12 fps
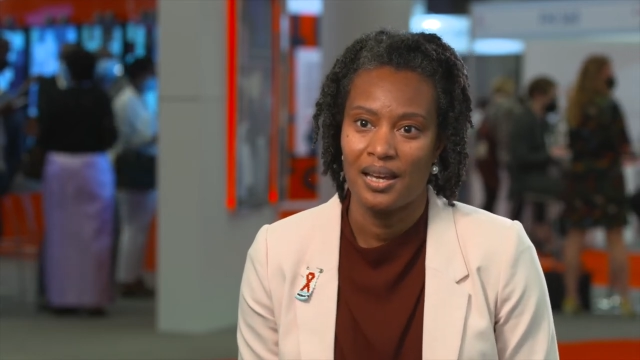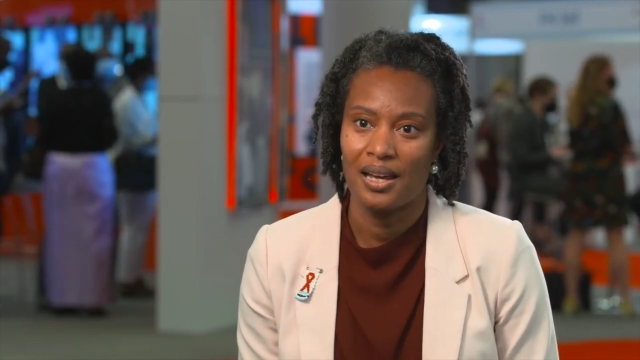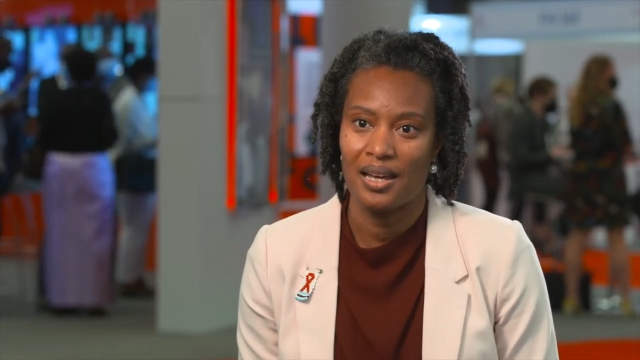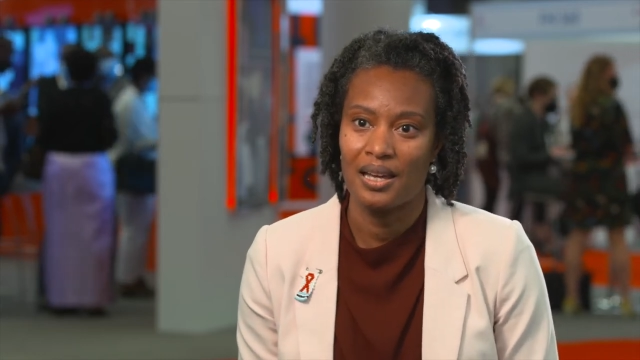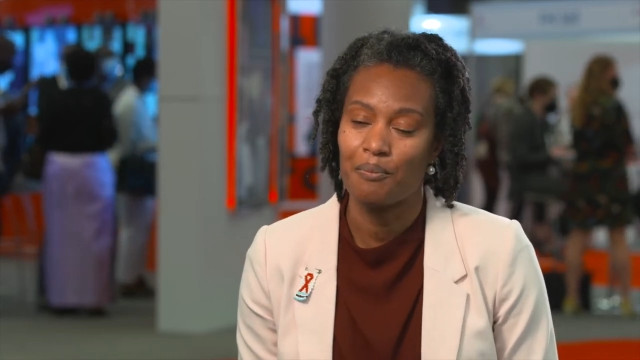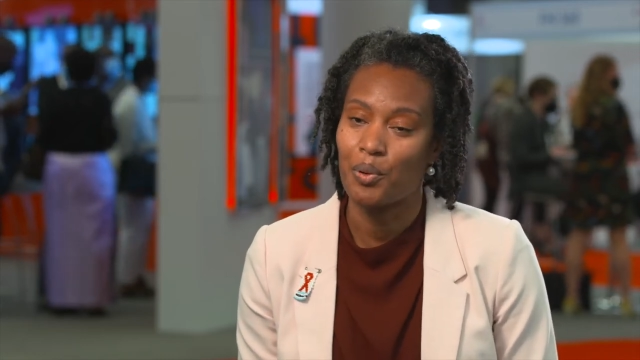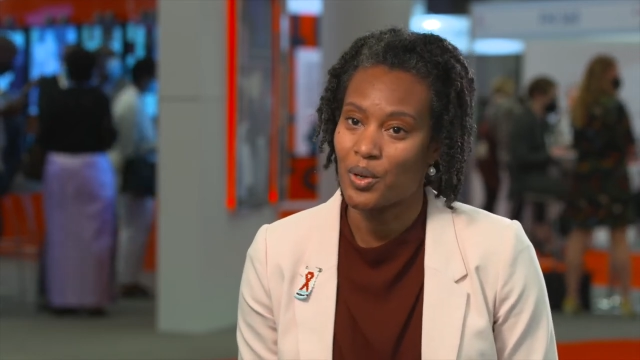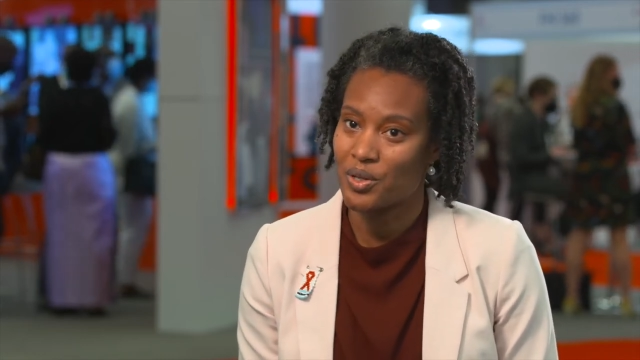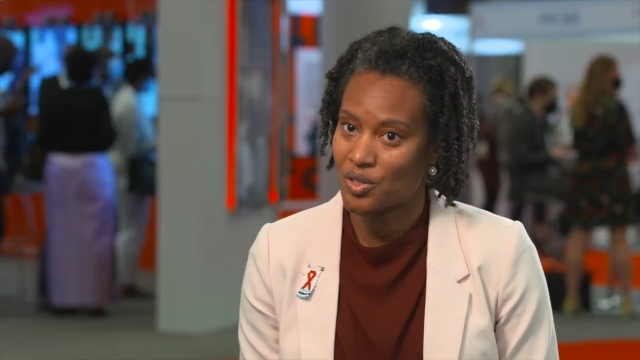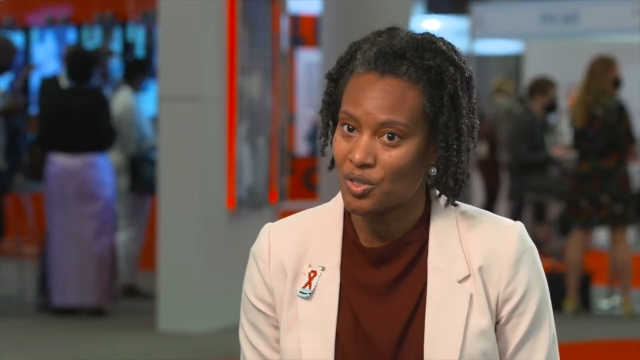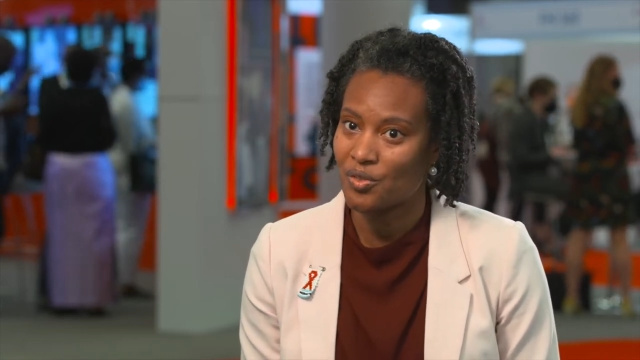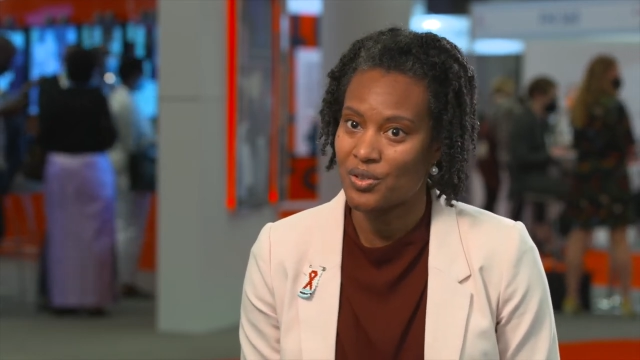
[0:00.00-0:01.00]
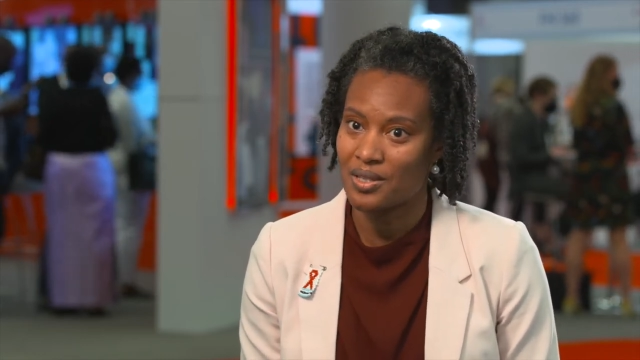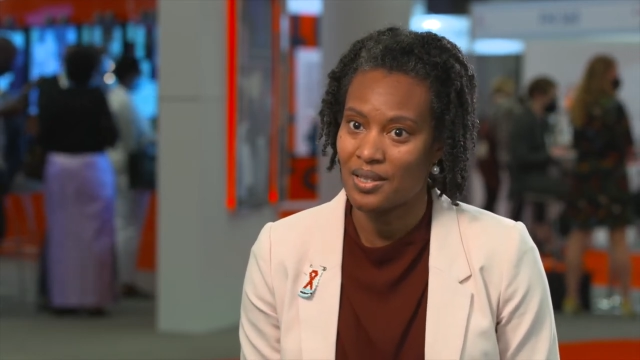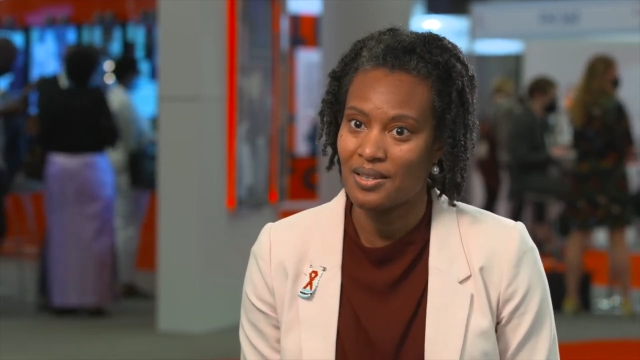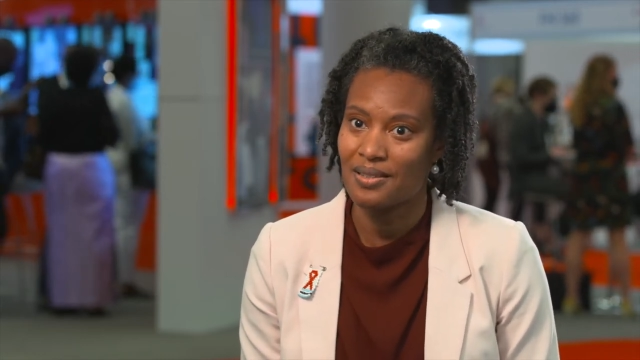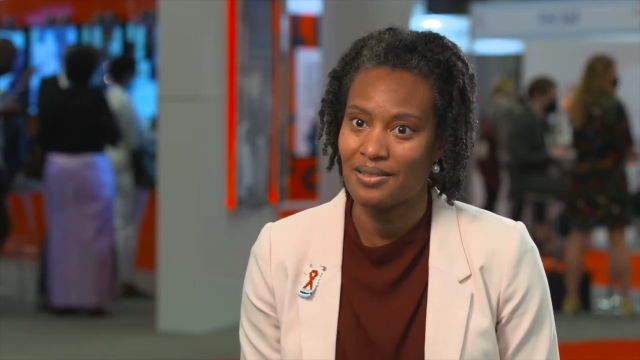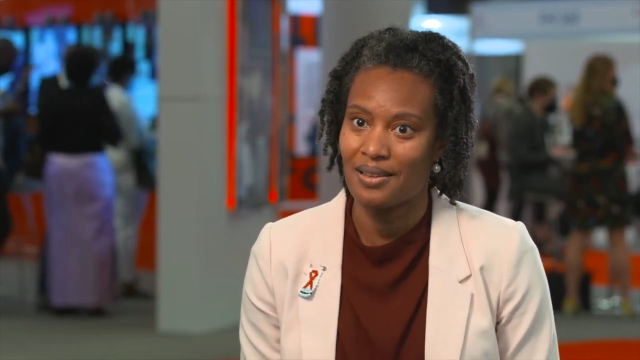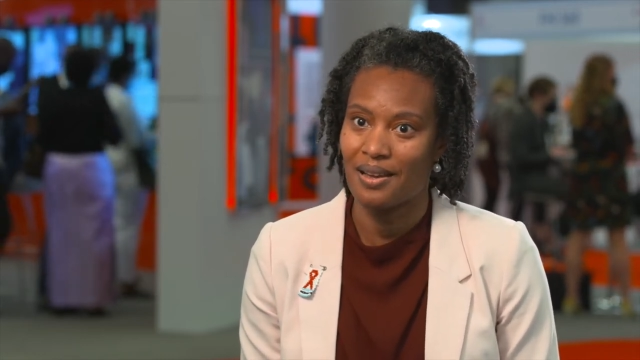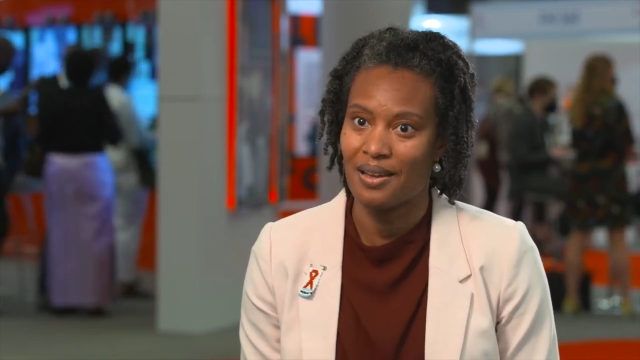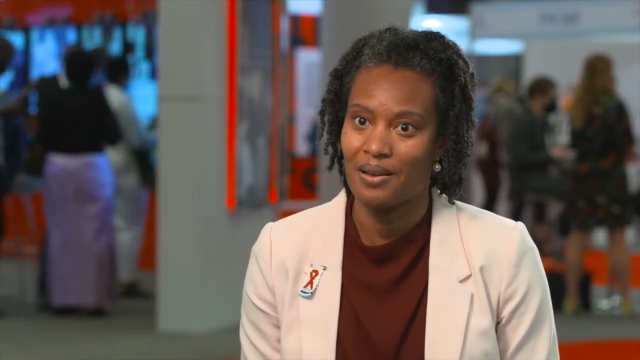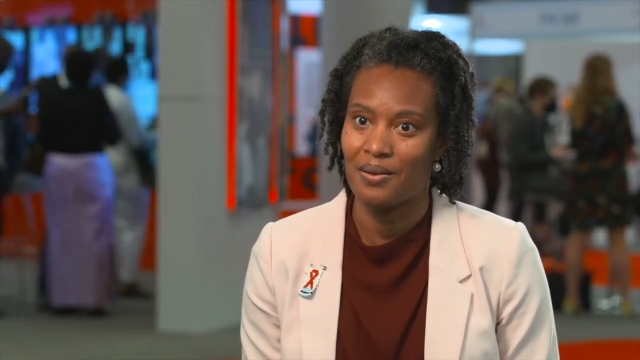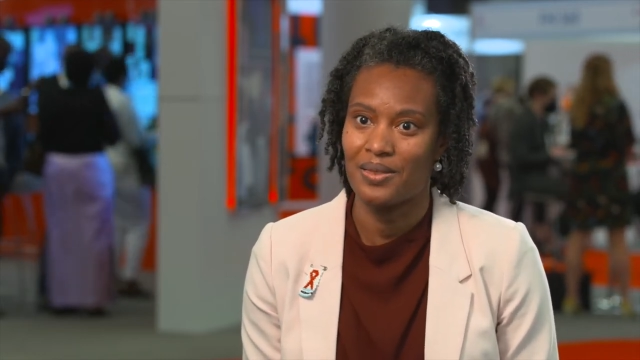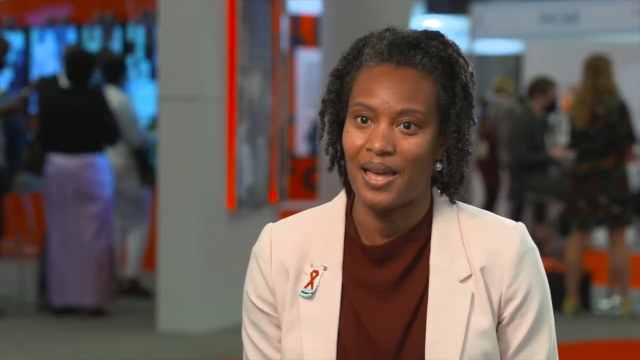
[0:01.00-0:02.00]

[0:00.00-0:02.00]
uh, important services uh,